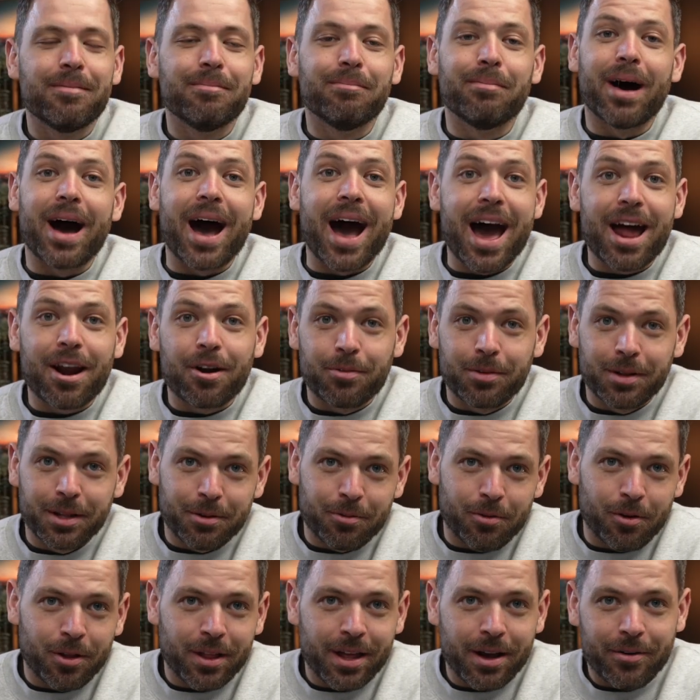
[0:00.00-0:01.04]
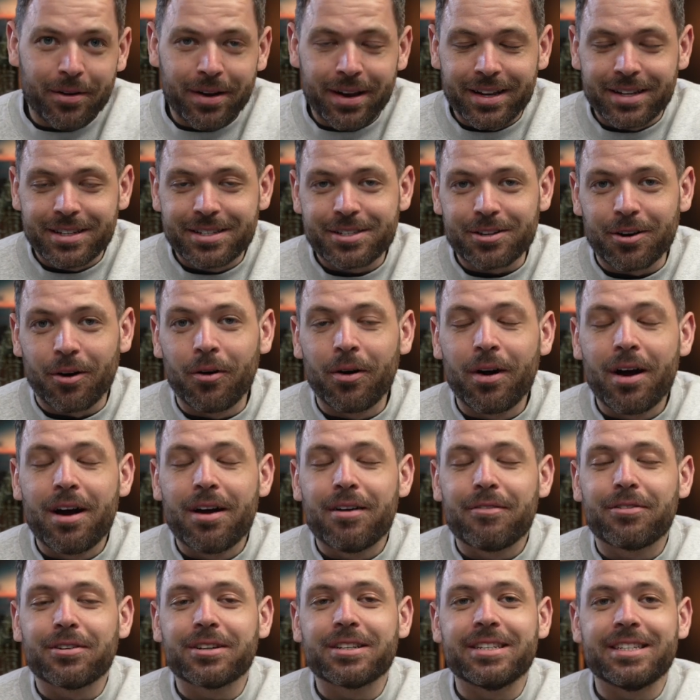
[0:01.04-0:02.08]
But I don't really roll that way. So
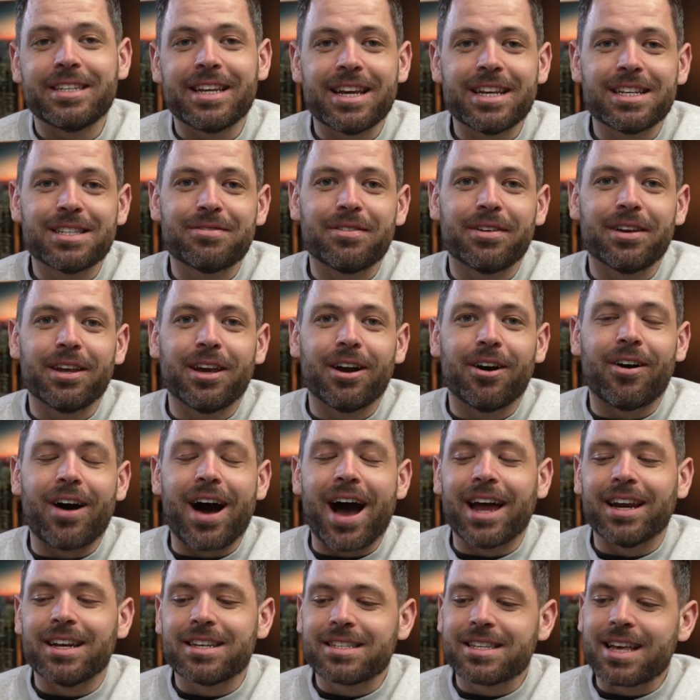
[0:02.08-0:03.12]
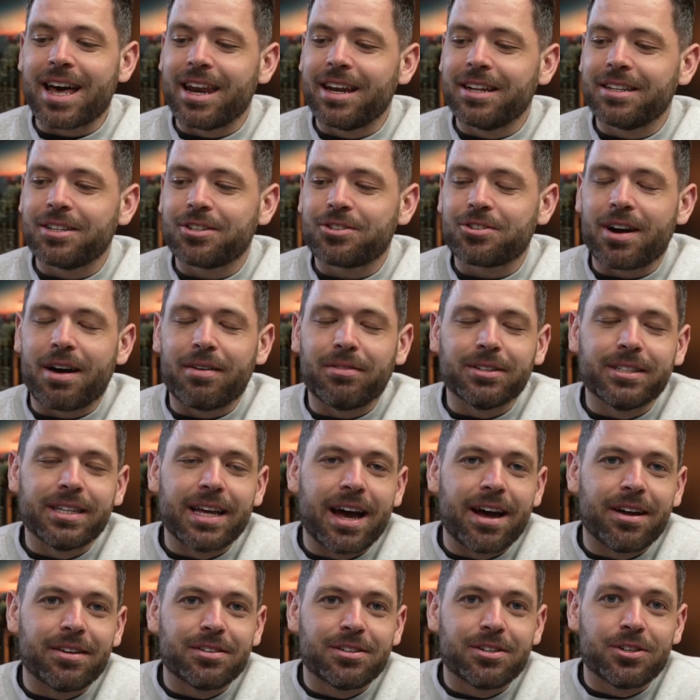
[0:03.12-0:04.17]
for today's video, I decided to travel
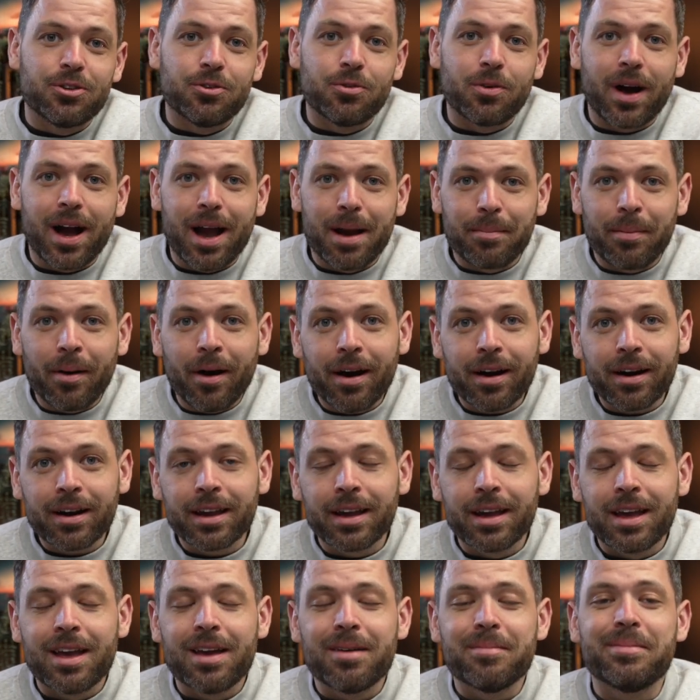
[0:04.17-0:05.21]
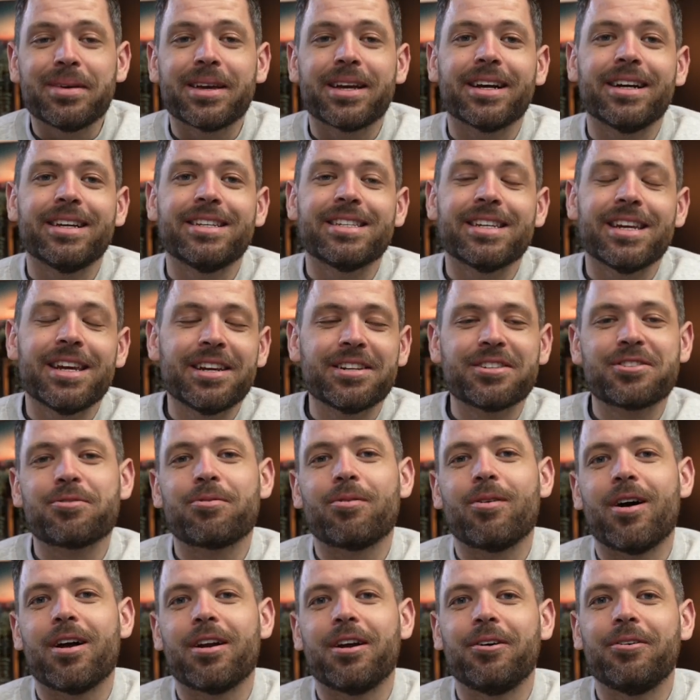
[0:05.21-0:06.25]
down to High Park because in
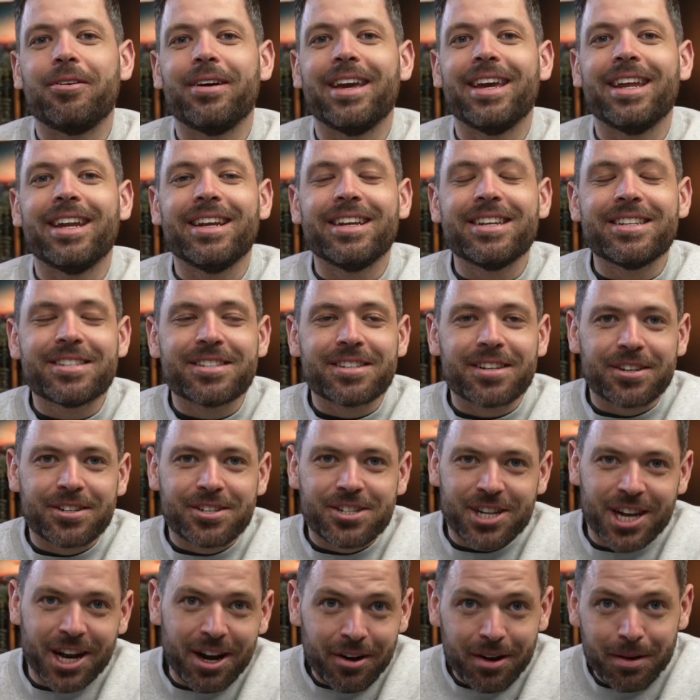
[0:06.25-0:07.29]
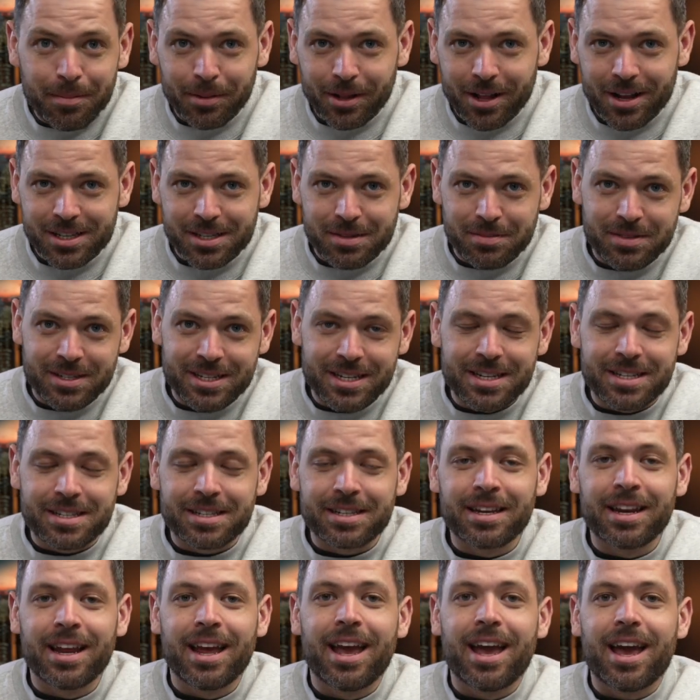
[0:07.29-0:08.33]
Toronto, it is cherry blossom season.
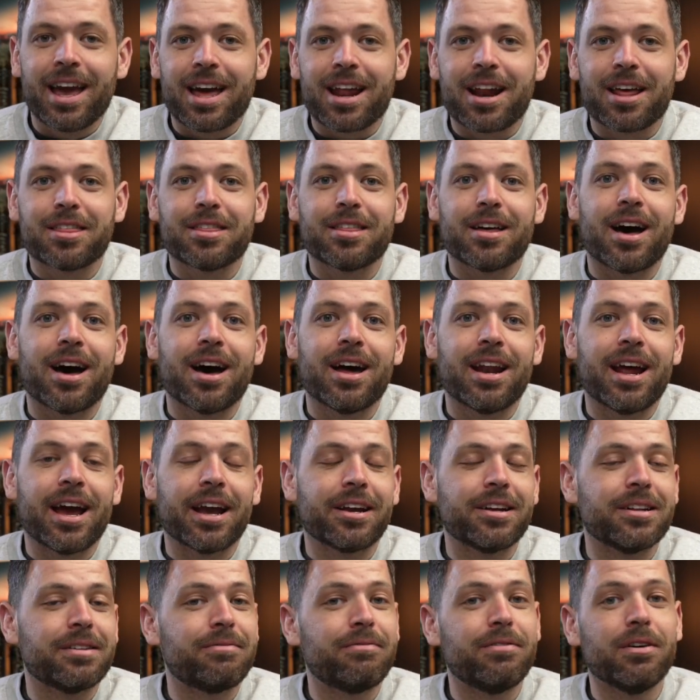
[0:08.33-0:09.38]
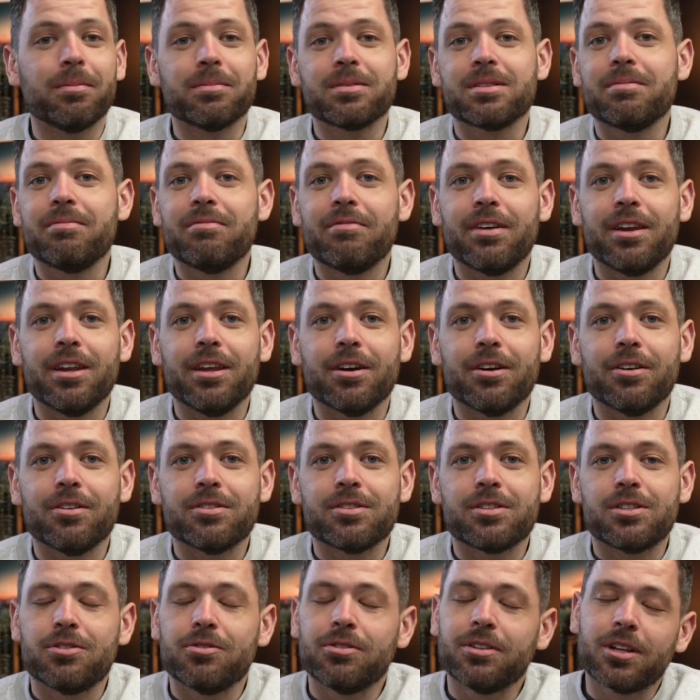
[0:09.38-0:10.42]
And I thought I could film some videos,
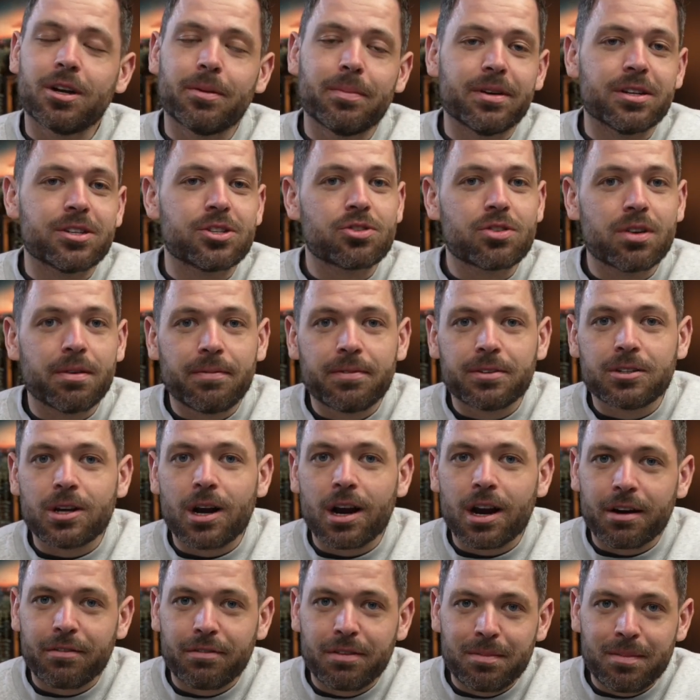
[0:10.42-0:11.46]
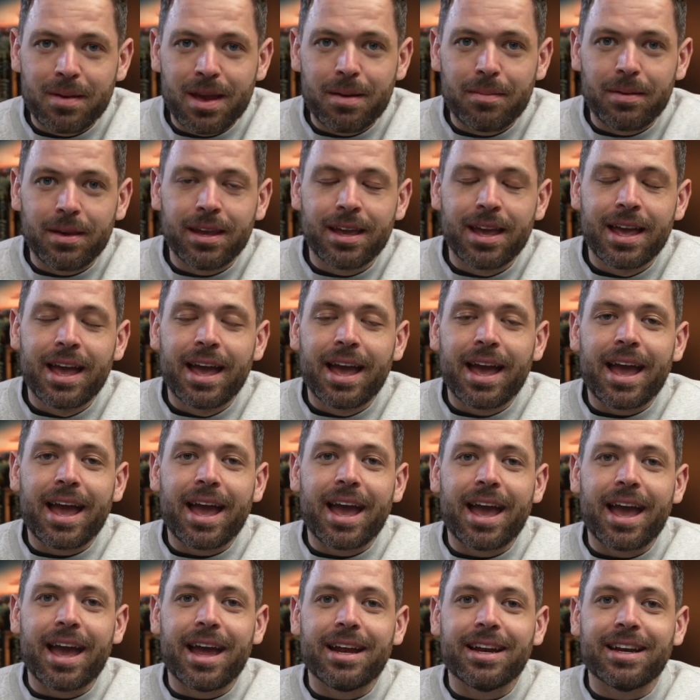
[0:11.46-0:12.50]
do a little bit of street photography maybe,
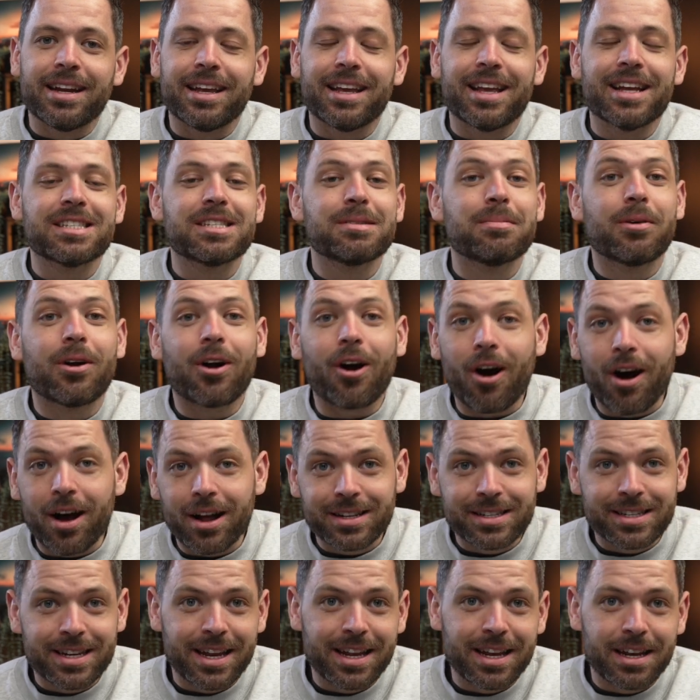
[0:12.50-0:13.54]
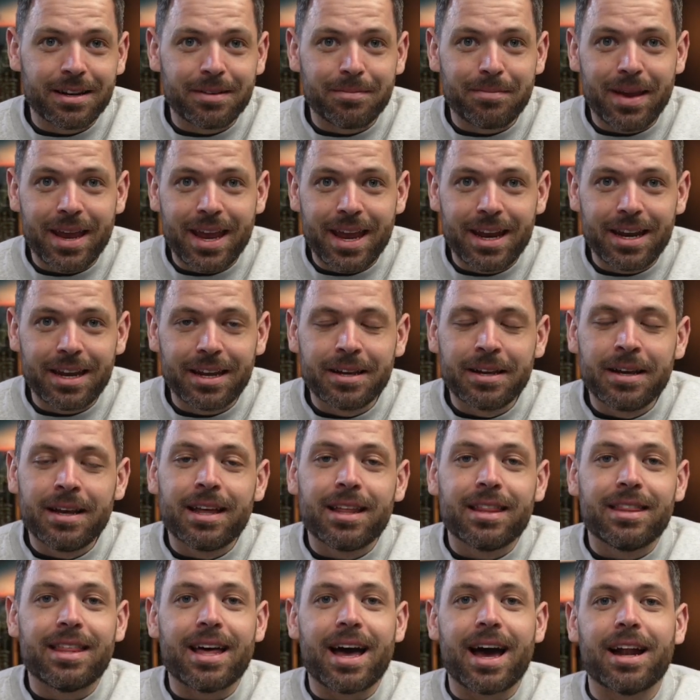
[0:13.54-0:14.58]
and get some content made
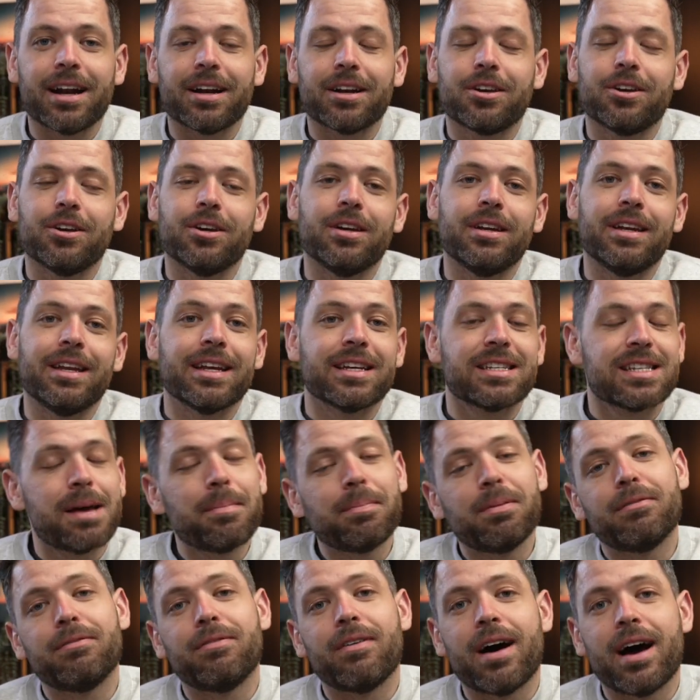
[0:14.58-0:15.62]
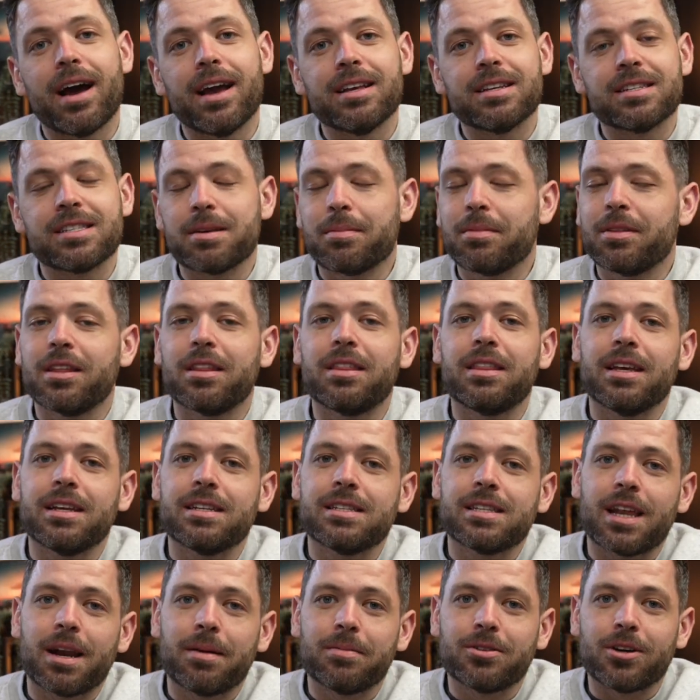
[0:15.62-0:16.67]
that could exemplify some of the things
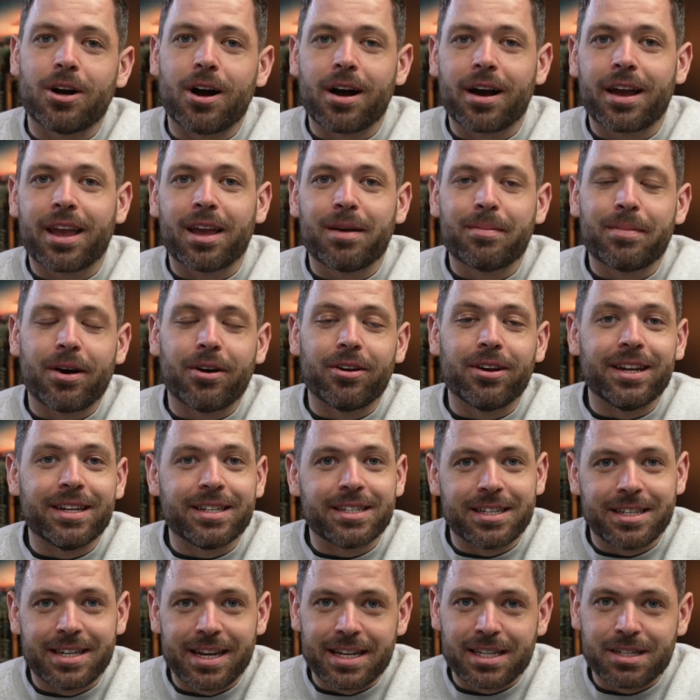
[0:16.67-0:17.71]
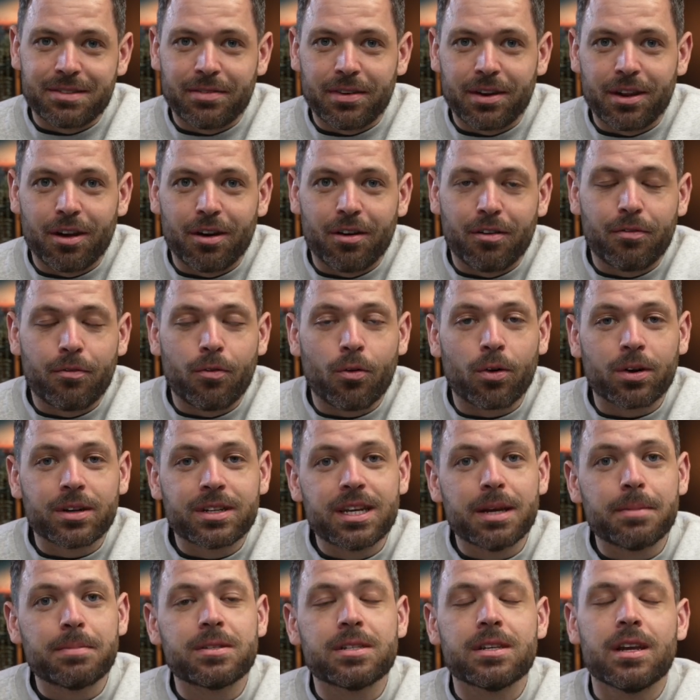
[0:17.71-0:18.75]
that I'm talking about in today's video for
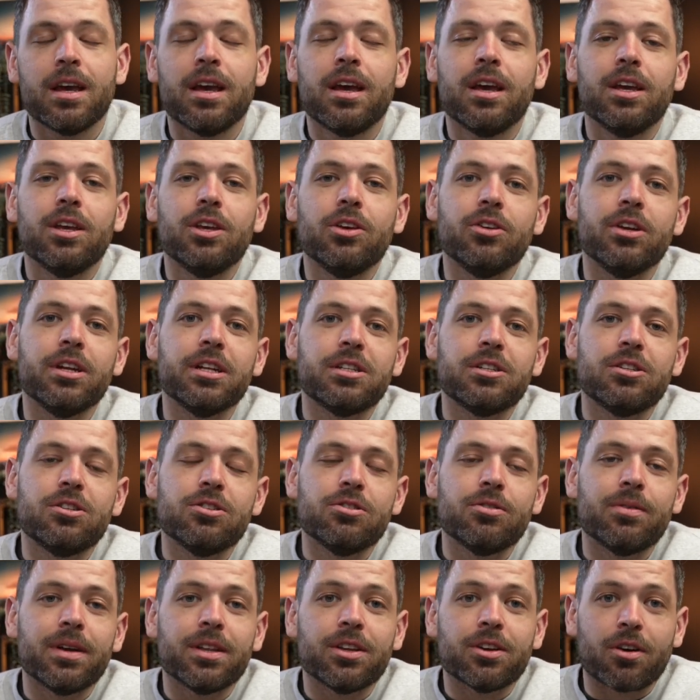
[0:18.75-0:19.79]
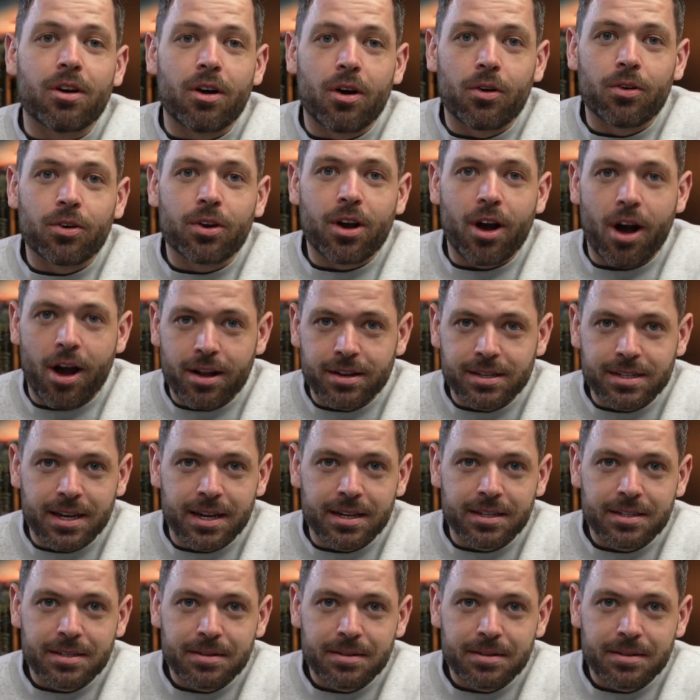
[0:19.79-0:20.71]
tips you need to do in your own content.